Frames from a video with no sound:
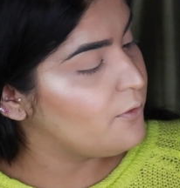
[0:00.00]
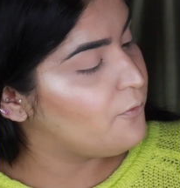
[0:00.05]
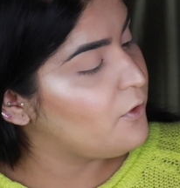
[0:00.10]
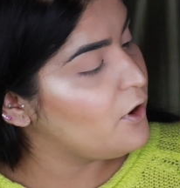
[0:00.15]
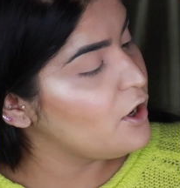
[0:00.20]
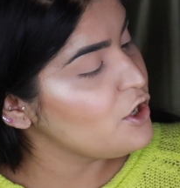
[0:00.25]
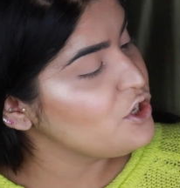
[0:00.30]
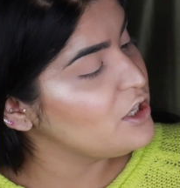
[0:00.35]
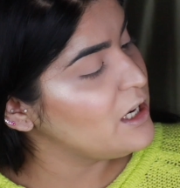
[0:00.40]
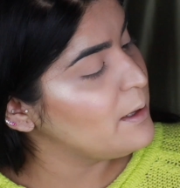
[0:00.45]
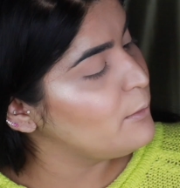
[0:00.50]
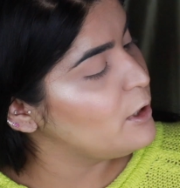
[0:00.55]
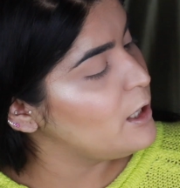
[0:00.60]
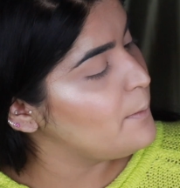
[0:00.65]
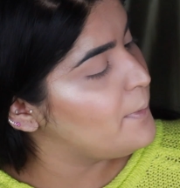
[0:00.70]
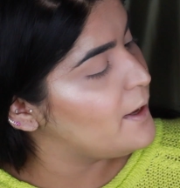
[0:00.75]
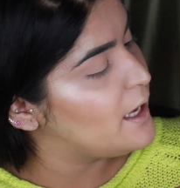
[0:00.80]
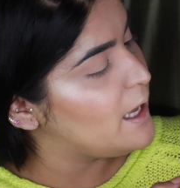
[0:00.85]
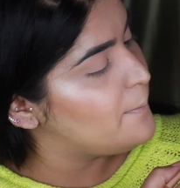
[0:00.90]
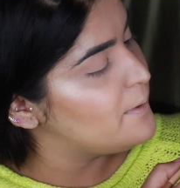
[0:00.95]
The first shade I'm
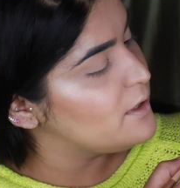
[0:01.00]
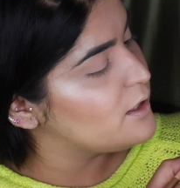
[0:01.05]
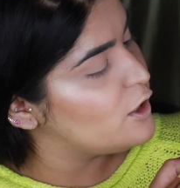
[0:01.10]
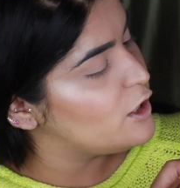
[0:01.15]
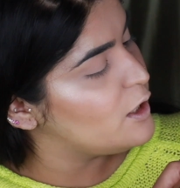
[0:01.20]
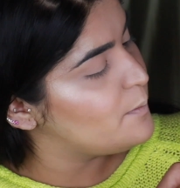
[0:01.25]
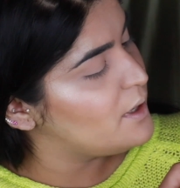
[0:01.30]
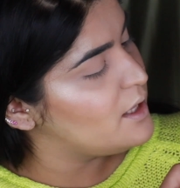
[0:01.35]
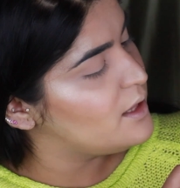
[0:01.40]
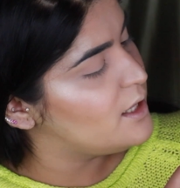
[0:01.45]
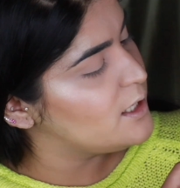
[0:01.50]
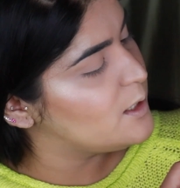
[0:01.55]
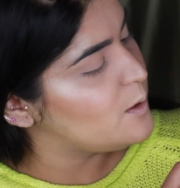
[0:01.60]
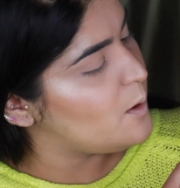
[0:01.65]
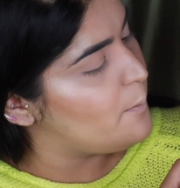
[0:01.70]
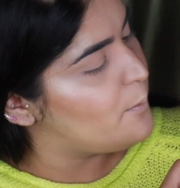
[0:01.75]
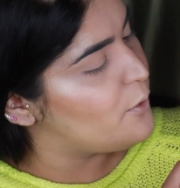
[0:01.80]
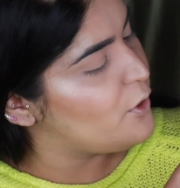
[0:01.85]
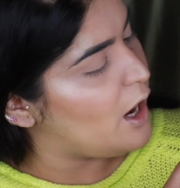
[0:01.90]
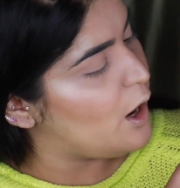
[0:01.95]
going to pick up is going to be
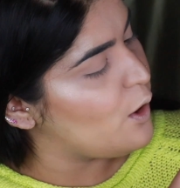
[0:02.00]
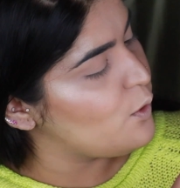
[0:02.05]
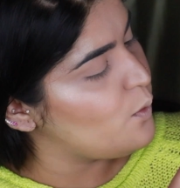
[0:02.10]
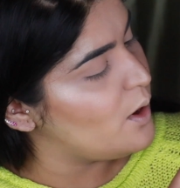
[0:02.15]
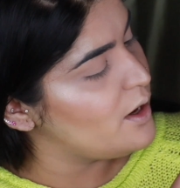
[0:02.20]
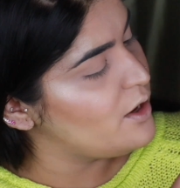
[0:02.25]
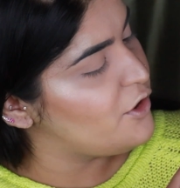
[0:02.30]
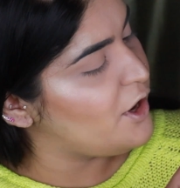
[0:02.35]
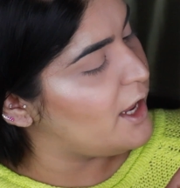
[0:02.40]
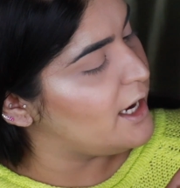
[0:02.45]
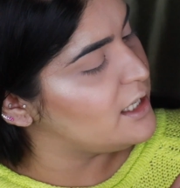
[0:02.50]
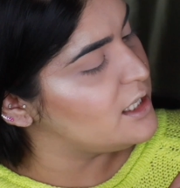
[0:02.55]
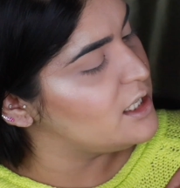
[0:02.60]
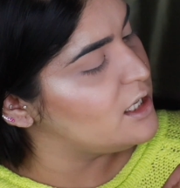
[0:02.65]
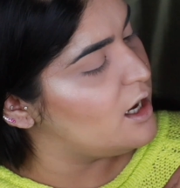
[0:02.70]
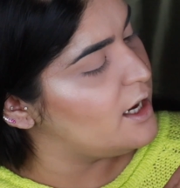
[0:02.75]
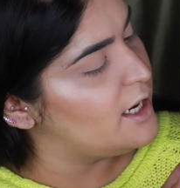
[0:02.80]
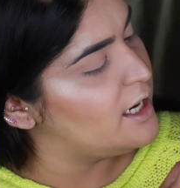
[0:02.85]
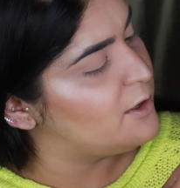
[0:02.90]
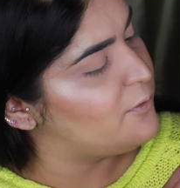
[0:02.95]
this brown one right
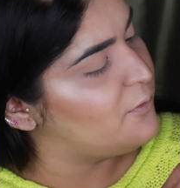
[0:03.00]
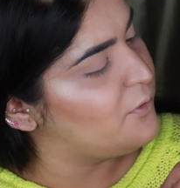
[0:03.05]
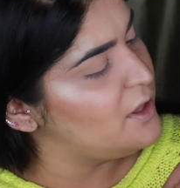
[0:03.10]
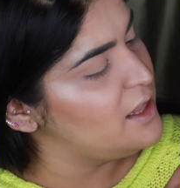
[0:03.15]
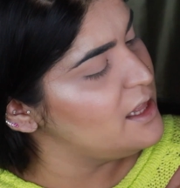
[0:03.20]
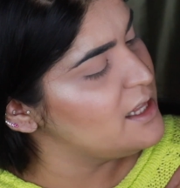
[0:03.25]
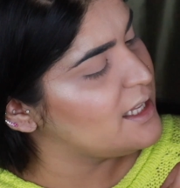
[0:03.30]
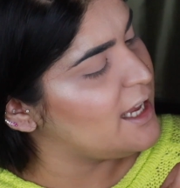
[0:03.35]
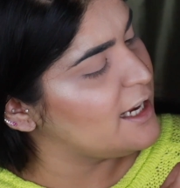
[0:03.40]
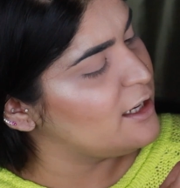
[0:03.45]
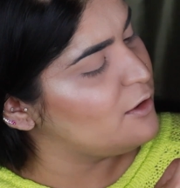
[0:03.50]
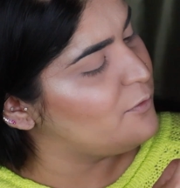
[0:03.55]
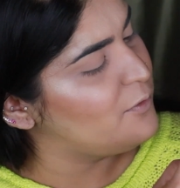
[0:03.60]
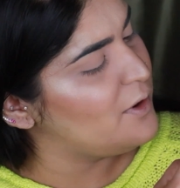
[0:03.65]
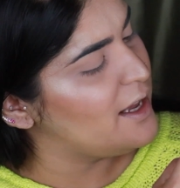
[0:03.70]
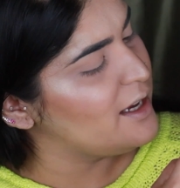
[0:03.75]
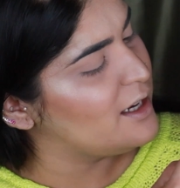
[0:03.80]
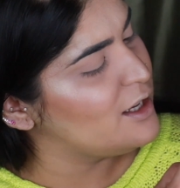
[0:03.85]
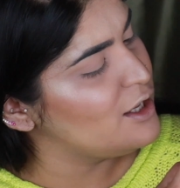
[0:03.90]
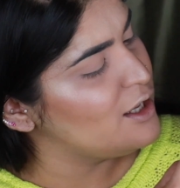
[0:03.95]
here. It feels kind of
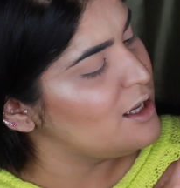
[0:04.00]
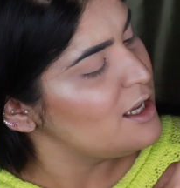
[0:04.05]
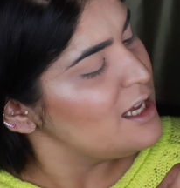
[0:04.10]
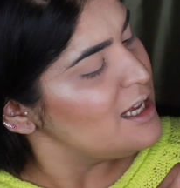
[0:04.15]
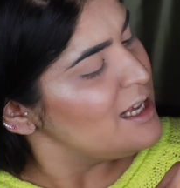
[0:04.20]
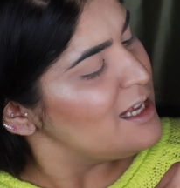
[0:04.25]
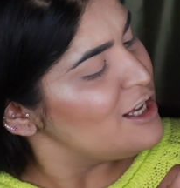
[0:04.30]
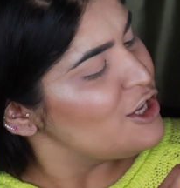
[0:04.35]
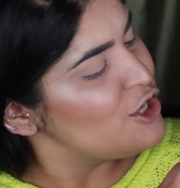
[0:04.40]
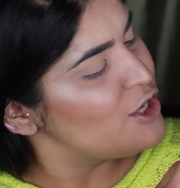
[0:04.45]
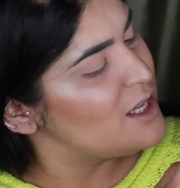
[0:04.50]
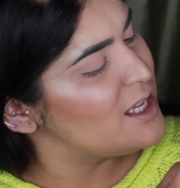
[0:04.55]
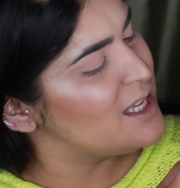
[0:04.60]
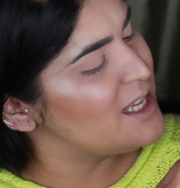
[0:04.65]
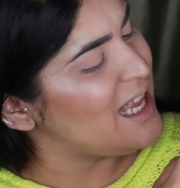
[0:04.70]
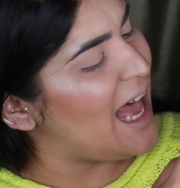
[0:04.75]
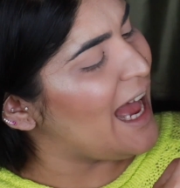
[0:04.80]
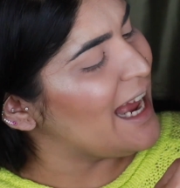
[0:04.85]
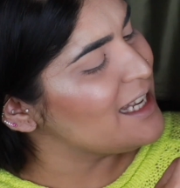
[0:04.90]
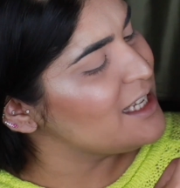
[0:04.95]
like a
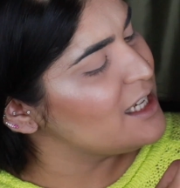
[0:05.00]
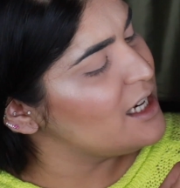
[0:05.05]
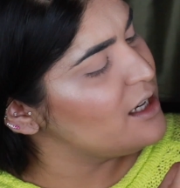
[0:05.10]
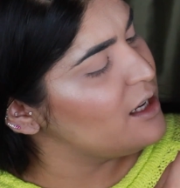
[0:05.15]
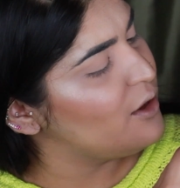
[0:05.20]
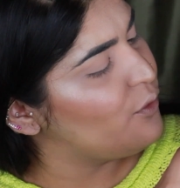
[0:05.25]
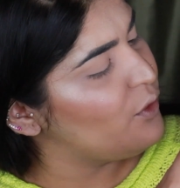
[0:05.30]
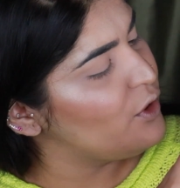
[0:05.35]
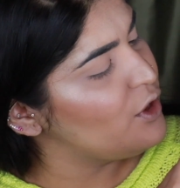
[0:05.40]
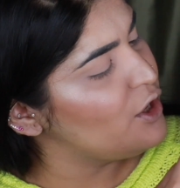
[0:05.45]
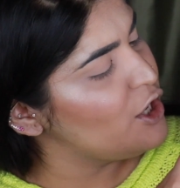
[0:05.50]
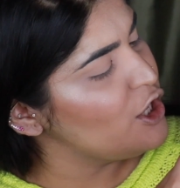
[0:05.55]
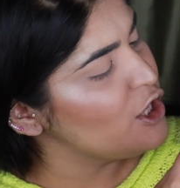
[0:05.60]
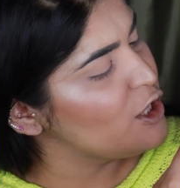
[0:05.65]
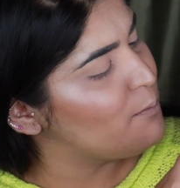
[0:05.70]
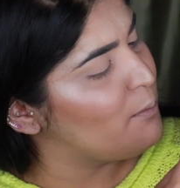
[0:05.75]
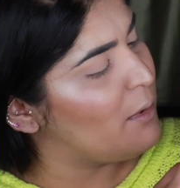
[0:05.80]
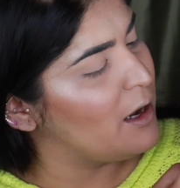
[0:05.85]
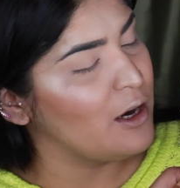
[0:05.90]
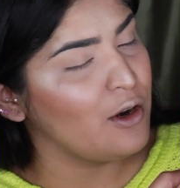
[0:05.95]
satiny
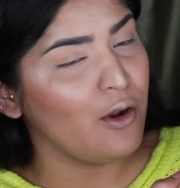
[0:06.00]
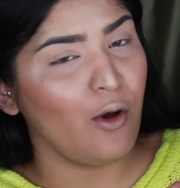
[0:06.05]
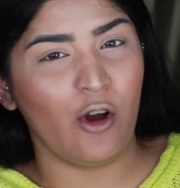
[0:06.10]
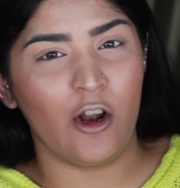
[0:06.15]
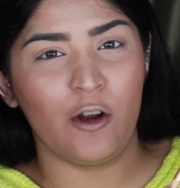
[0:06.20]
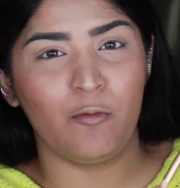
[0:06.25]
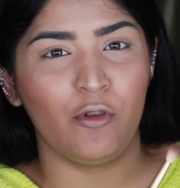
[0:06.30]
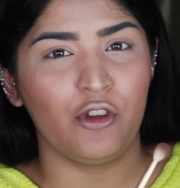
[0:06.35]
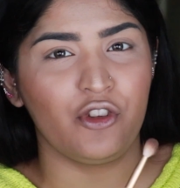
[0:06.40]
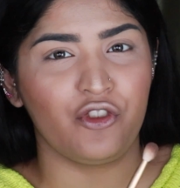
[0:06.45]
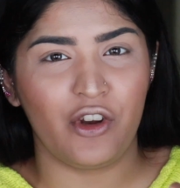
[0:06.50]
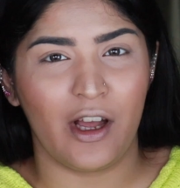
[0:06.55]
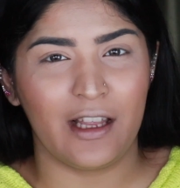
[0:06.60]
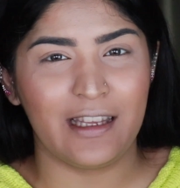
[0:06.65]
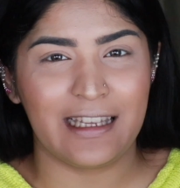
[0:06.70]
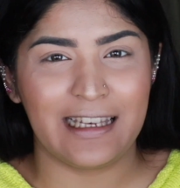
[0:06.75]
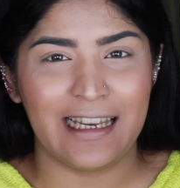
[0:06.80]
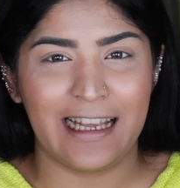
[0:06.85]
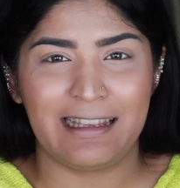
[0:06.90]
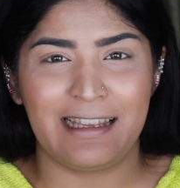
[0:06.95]
finish, but it almost
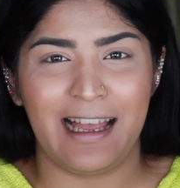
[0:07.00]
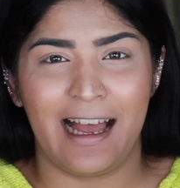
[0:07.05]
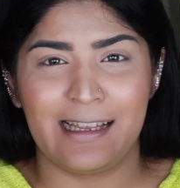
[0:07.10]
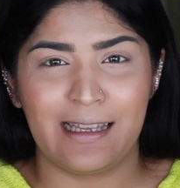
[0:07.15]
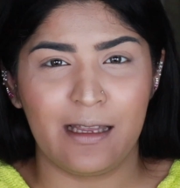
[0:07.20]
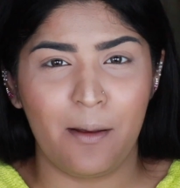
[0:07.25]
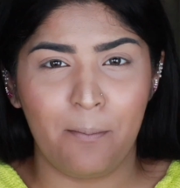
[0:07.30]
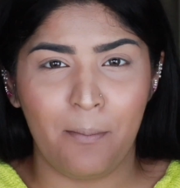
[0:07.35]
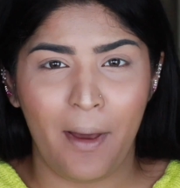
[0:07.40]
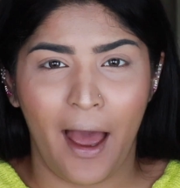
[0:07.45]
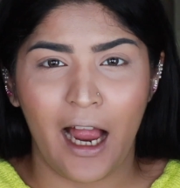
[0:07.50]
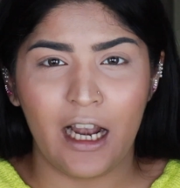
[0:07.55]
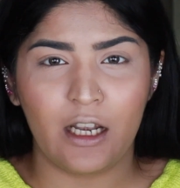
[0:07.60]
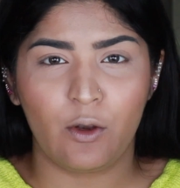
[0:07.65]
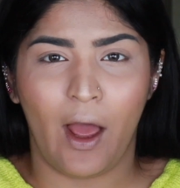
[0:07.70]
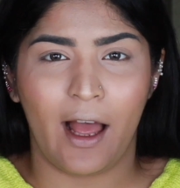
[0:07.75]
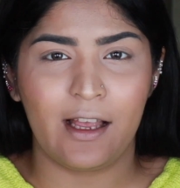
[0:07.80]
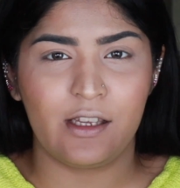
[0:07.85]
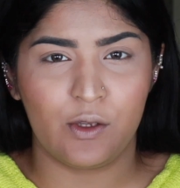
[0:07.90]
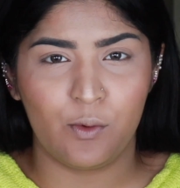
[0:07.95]
translates as a
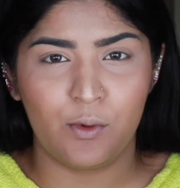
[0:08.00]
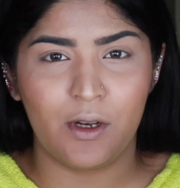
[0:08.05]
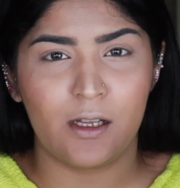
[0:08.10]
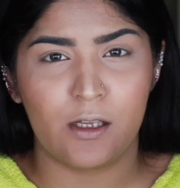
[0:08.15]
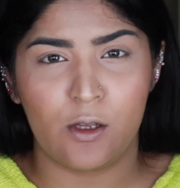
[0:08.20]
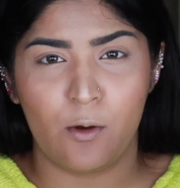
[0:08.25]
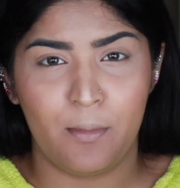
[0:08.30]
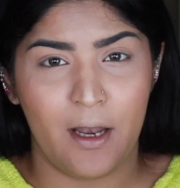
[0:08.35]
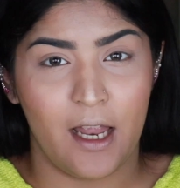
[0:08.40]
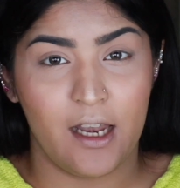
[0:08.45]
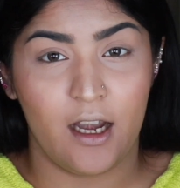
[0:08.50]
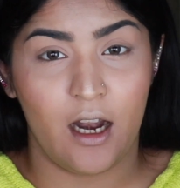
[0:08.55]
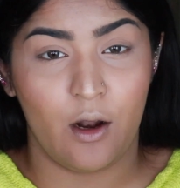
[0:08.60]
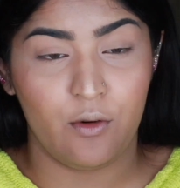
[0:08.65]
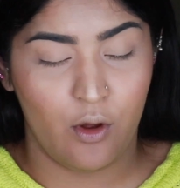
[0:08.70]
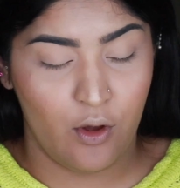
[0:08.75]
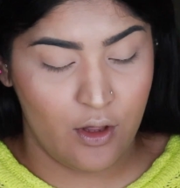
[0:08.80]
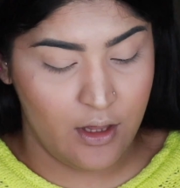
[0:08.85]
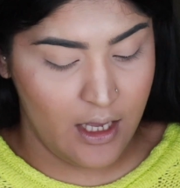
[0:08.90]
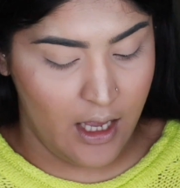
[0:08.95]
matte as soon as you blend it
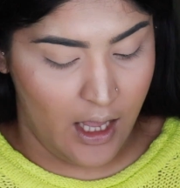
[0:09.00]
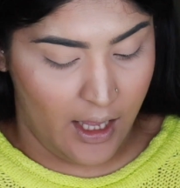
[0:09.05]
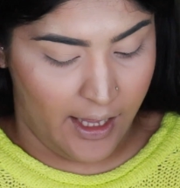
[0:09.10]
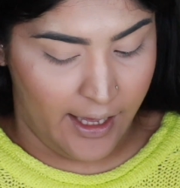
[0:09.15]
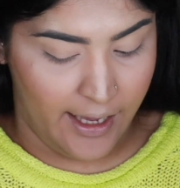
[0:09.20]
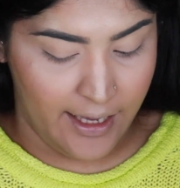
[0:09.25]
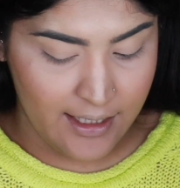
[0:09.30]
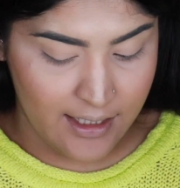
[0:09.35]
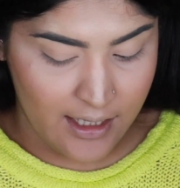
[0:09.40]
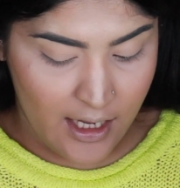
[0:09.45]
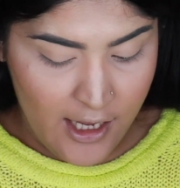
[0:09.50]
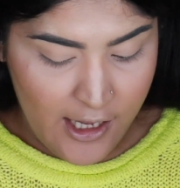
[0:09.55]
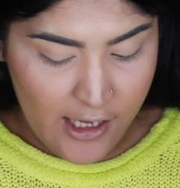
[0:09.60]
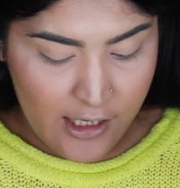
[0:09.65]
out on the eyes.